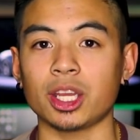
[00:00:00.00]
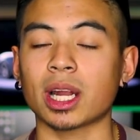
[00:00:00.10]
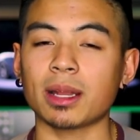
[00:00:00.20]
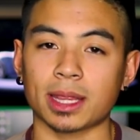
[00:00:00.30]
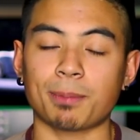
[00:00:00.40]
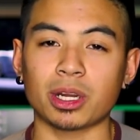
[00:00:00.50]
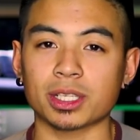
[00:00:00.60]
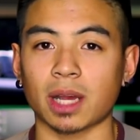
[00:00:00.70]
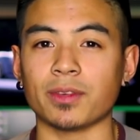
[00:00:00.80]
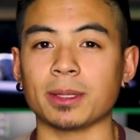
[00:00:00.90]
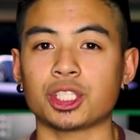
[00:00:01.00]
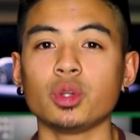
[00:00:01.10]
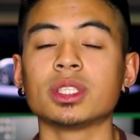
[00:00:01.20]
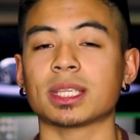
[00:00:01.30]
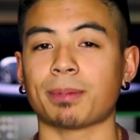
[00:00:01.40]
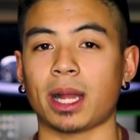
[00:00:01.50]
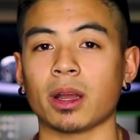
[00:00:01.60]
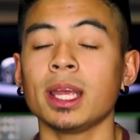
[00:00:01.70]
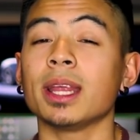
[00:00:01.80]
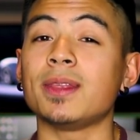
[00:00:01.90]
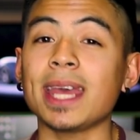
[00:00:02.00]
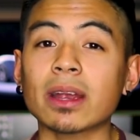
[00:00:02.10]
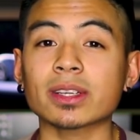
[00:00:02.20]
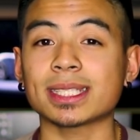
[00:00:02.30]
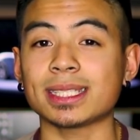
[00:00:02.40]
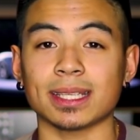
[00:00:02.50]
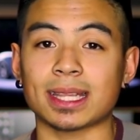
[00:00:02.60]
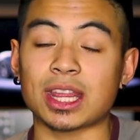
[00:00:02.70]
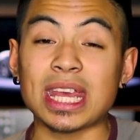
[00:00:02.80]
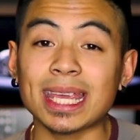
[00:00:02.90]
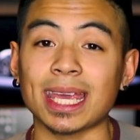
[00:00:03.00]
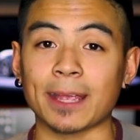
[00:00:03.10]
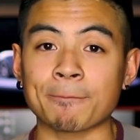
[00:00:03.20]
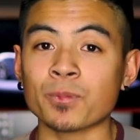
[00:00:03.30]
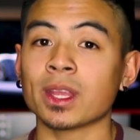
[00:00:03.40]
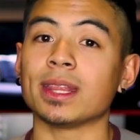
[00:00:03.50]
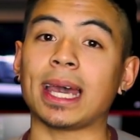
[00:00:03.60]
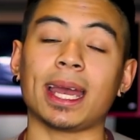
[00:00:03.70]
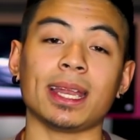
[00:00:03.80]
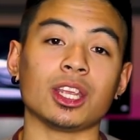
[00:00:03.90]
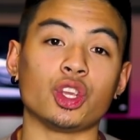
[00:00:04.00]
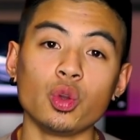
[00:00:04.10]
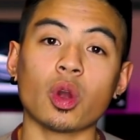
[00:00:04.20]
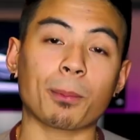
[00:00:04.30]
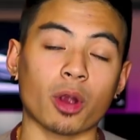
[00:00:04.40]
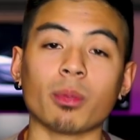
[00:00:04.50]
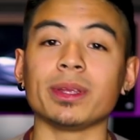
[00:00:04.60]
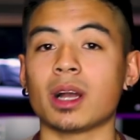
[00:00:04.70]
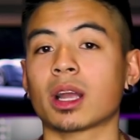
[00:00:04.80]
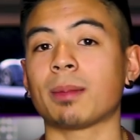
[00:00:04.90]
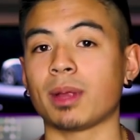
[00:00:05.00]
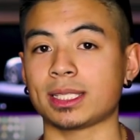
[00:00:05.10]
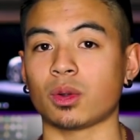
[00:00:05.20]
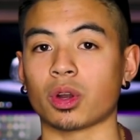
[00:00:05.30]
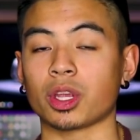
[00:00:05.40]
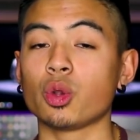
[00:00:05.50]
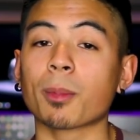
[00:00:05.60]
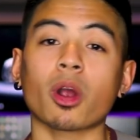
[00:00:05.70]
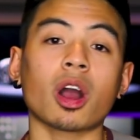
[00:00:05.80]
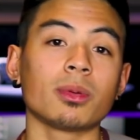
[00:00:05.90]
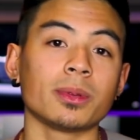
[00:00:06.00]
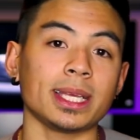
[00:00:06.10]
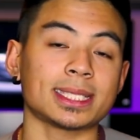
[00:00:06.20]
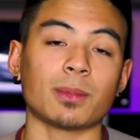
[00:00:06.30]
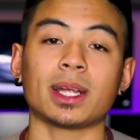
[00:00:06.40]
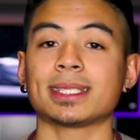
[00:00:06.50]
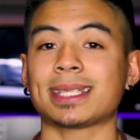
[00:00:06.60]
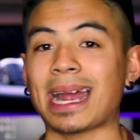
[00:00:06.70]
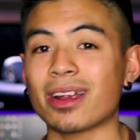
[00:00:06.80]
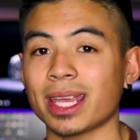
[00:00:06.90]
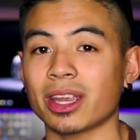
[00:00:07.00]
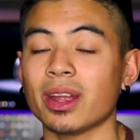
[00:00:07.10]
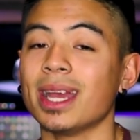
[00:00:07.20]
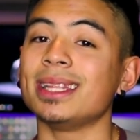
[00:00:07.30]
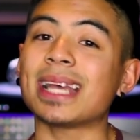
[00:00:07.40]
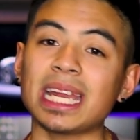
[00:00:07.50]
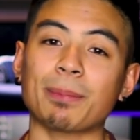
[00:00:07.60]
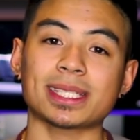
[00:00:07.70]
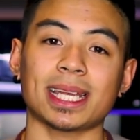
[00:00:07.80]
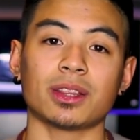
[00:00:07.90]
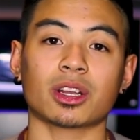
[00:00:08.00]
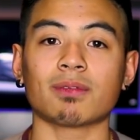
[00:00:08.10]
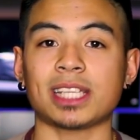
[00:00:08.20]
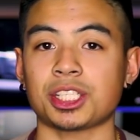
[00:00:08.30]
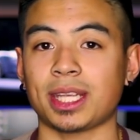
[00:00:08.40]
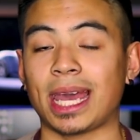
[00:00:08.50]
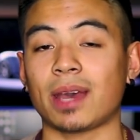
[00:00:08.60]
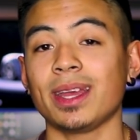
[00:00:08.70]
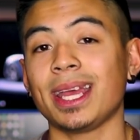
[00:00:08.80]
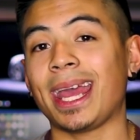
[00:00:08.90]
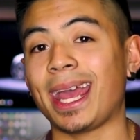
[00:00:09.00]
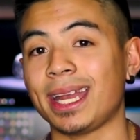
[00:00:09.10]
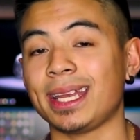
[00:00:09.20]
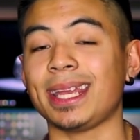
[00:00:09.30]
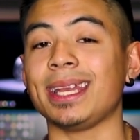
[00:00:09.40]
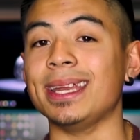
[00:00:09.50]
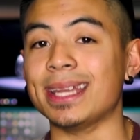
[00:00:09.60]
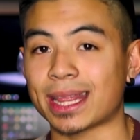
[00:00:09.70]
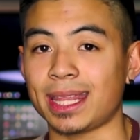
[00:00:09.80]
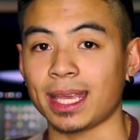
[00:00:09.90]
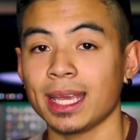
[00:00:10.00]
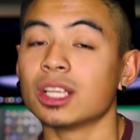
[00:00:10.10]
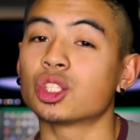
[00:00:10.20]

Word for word: You gotta put yourself in the shoes of the supplier. They are thinking that you are probably not gonna place an order. You are probably someone that's a tire kicker 90% of the conversation they have end in nothing.